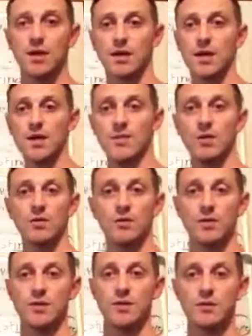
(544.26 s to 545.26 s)
Keep doing
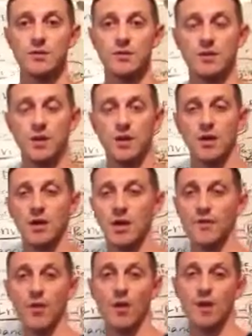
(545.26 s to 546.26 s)
what you're doing. If
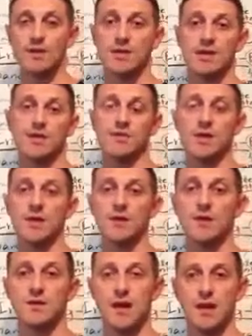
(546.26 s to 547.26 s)
you're watching these
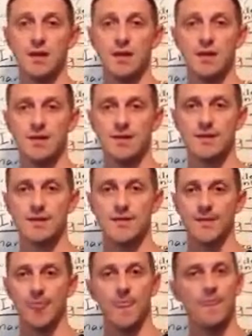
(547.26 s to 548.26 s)
videos like this,
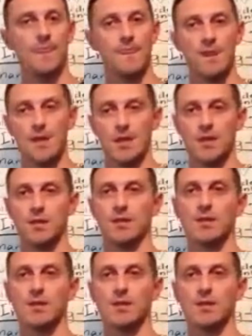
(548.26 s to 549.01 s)
then,